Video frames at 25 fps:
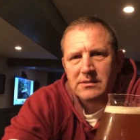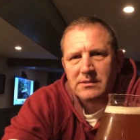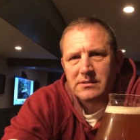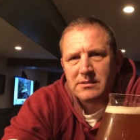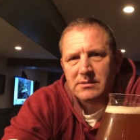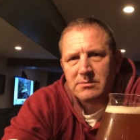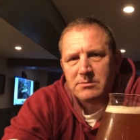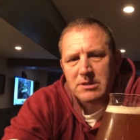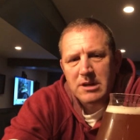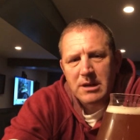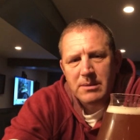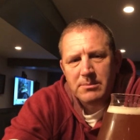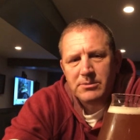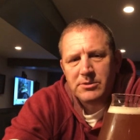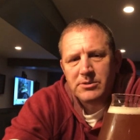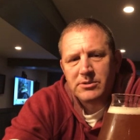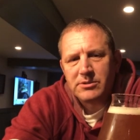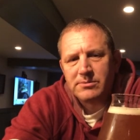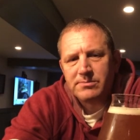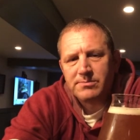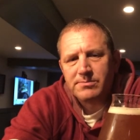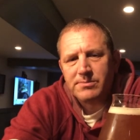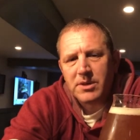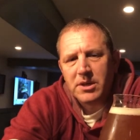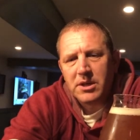And
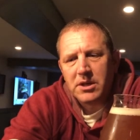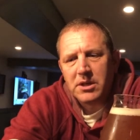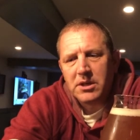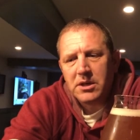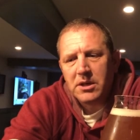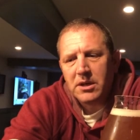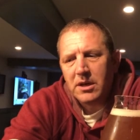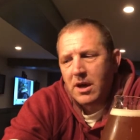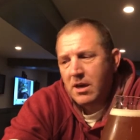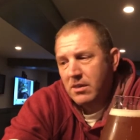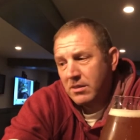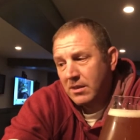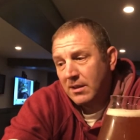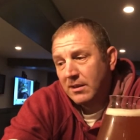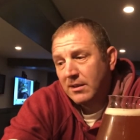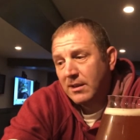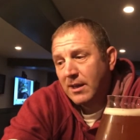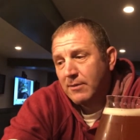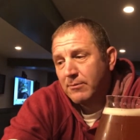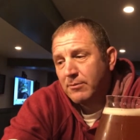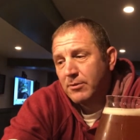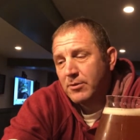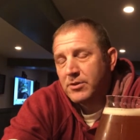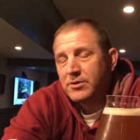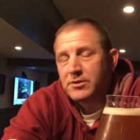sometimes, uh, I think
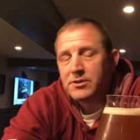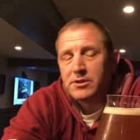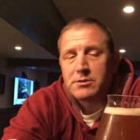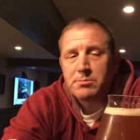like for this